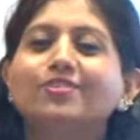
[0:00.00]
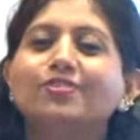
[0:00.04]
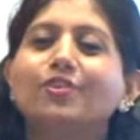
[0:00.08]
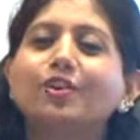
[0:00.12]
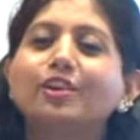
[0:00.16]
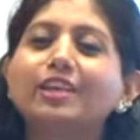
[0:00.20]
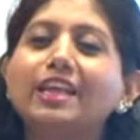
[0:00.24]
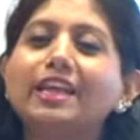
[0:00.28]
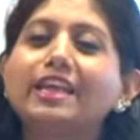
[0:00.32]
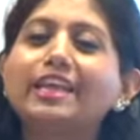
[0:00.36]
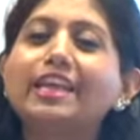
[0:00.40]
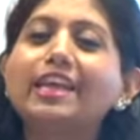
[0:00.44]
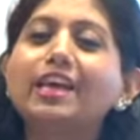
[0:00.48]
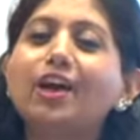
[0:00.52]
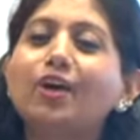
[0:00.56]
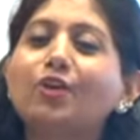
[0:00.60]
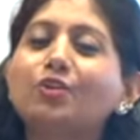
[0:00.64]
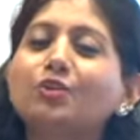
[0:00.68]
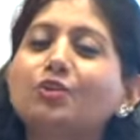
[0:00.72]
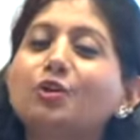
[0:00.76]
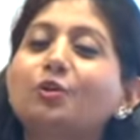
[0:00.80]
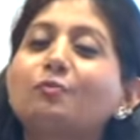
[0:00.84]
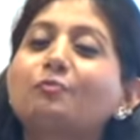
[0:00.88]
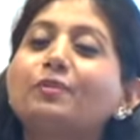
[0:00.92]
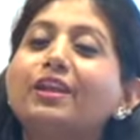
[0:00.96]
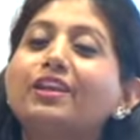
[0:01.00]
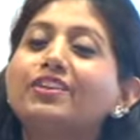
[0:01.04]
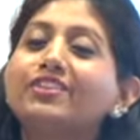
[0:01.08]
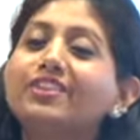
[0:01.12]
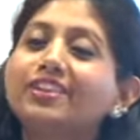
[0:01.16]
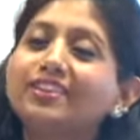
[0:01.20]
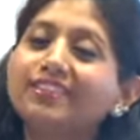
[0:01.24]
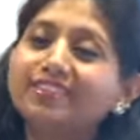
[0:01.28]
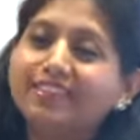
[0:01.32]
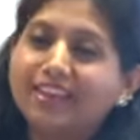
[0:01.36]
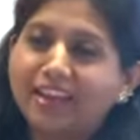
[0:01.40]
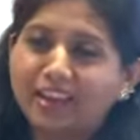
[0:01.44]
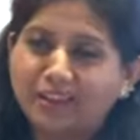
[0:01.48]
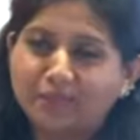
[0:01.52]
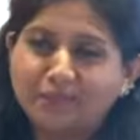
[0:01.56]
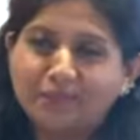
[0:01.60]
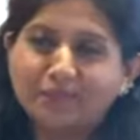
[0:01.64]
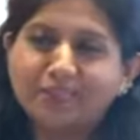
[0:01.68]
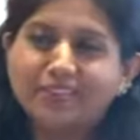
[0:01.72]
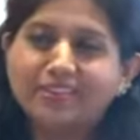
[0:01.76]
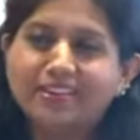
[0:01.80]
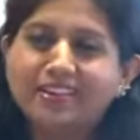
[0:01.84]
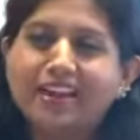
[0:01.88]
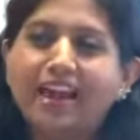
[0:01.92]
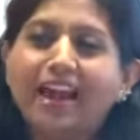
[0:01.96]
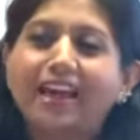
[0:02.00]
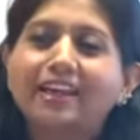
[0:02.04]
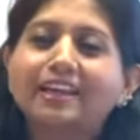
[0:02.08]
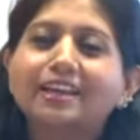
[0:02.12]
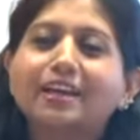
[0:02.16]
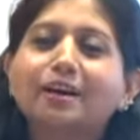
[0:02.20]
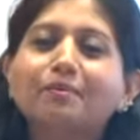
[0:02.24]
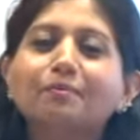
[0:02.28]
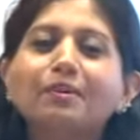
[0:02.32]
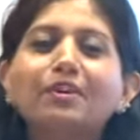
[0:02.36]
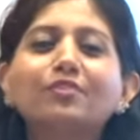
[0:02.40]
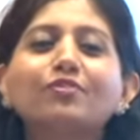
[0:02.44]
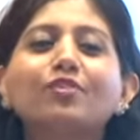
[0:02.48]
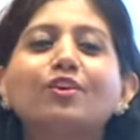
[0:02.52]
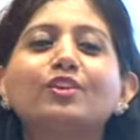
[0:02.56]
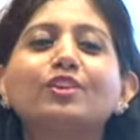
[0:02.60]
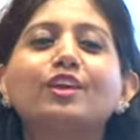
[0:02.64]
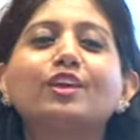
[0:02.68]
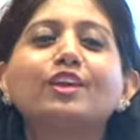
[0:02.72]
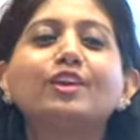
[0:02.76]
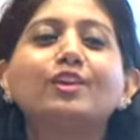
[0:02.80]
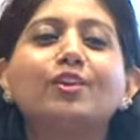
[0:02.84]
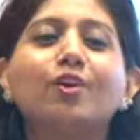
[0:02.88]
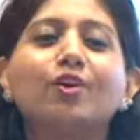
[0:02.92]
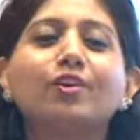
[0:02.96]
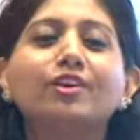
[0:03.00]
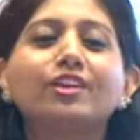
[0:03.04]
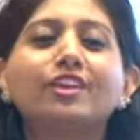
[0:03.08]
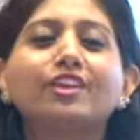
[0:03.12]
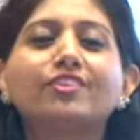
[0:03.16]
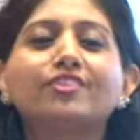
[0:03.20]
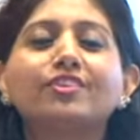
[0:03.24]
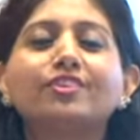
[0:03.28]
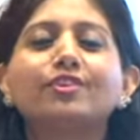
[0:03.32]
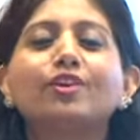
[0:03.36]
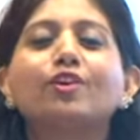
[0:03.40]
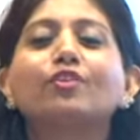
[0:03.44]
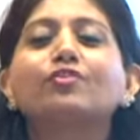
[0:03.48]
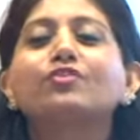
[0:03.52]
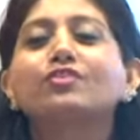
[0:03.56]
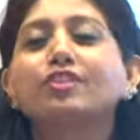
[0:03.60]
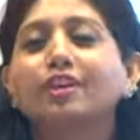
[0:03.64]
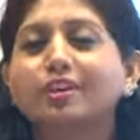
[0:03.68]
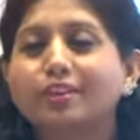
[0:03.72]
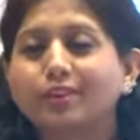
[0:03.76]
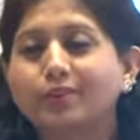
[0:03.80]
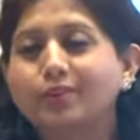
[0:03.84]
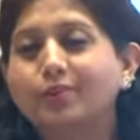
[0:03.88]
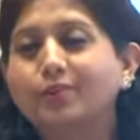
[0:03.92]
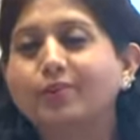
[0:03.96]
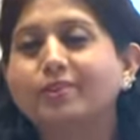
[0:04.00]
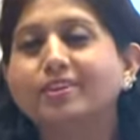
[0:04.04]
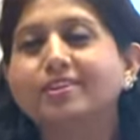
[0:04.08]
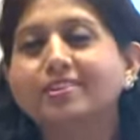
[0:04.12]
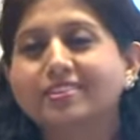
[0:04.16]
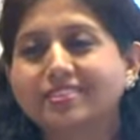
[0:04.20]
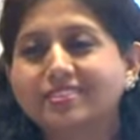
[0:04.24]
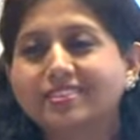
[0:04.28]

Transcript: for taking out your precious time and coming for the inauguration of Chakra Yog.